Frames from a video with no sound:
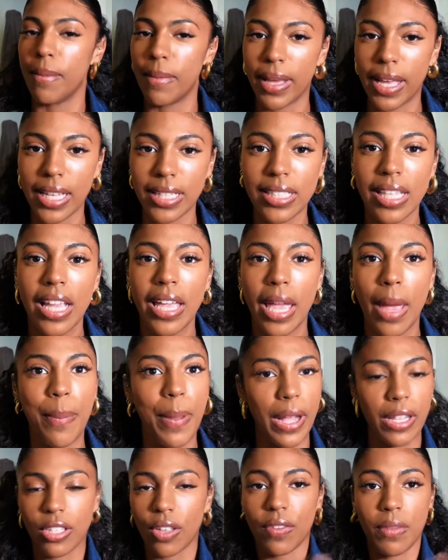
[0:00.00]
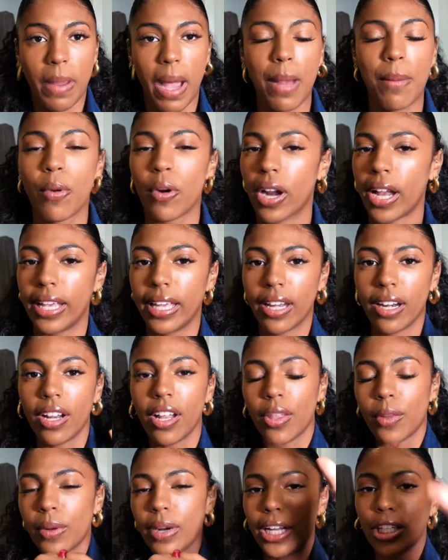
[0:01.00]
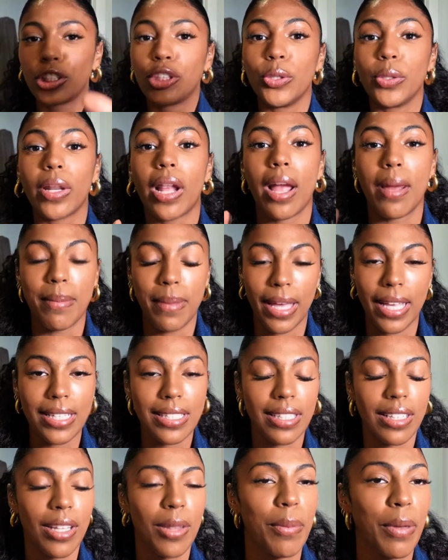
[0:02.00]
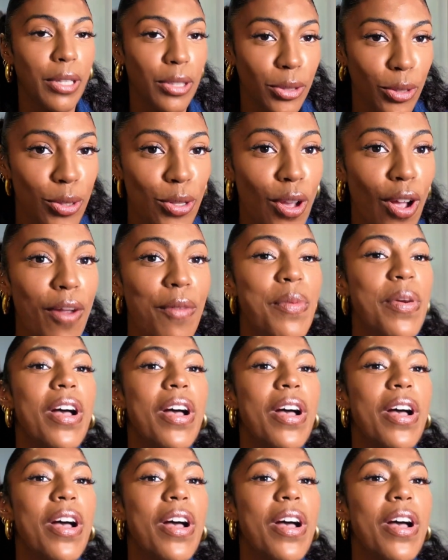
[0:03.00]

miss, it bounced off the backboard, I get another one, I shoot it, I miss, and then the buzzer goes off.